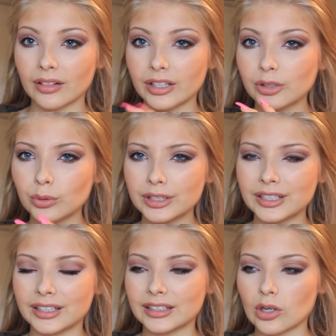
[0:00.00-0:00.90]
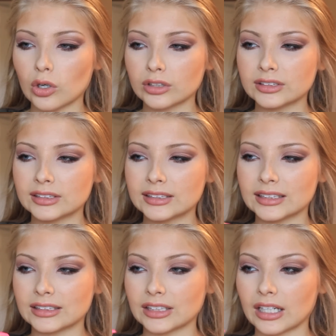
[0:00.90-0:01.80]
liquid, and it hardens
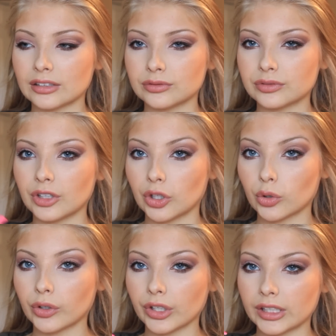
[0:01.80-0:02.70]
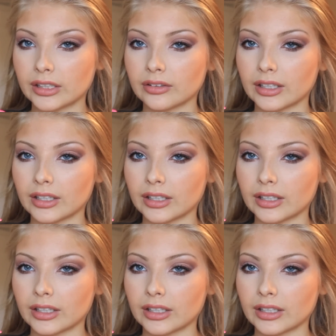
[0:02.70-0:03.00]
into kind of the acrylic